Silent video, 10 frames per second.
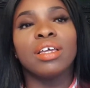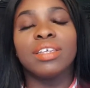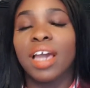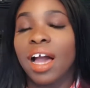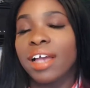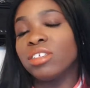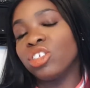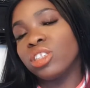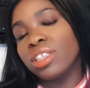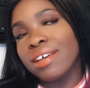yeah, I
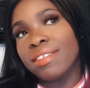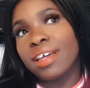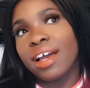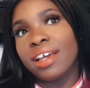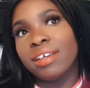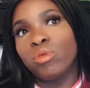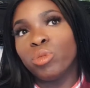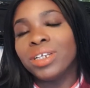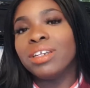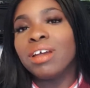just think that it
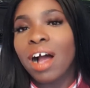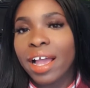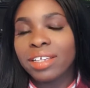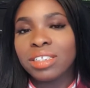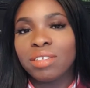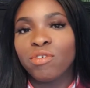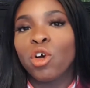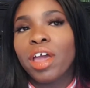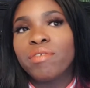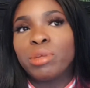would be nice
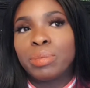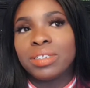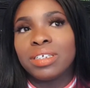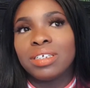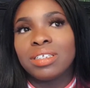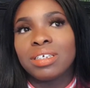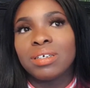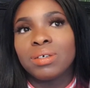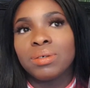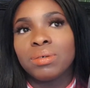for everybody
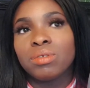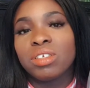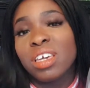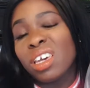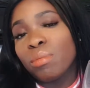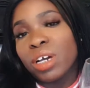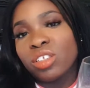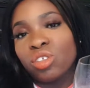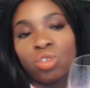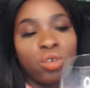to to hear my
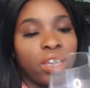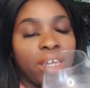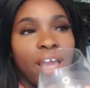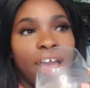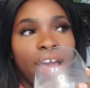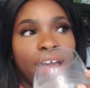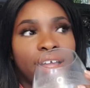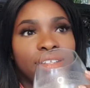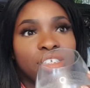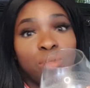story,
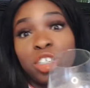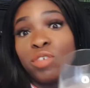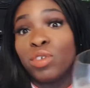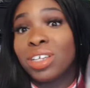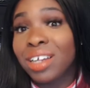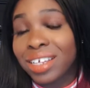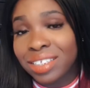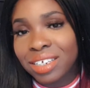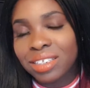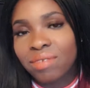and especially if you can
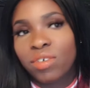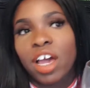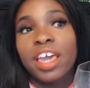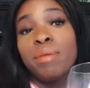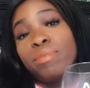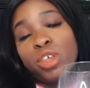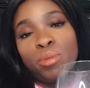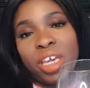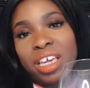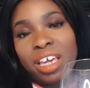identify it, you
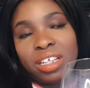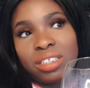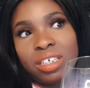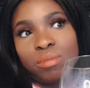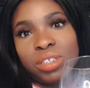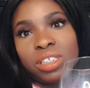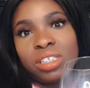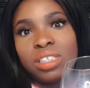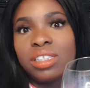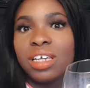may get tips
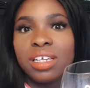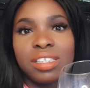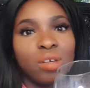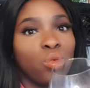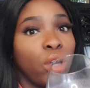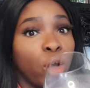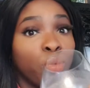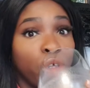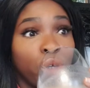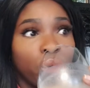and things that will
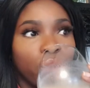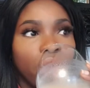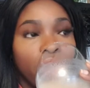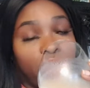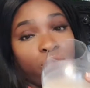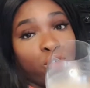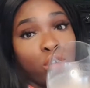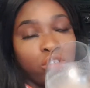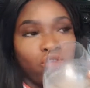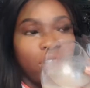help you if you
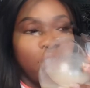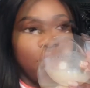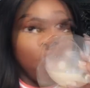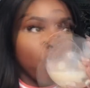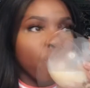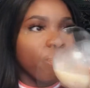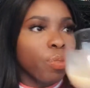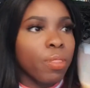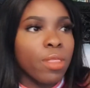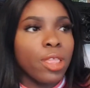are struggling how I
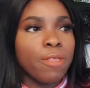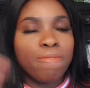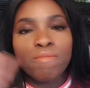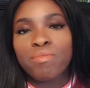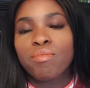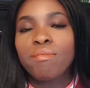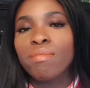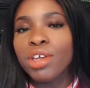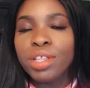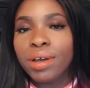struggled.
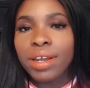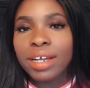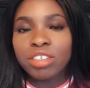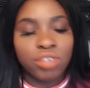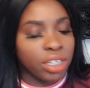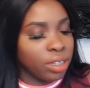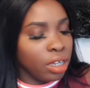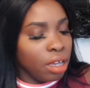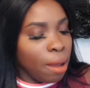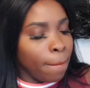You know, I like a drink.
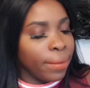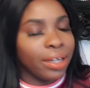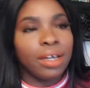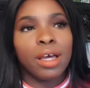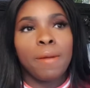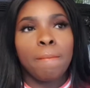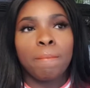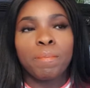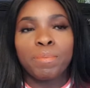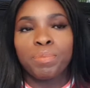But,
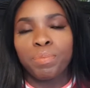um,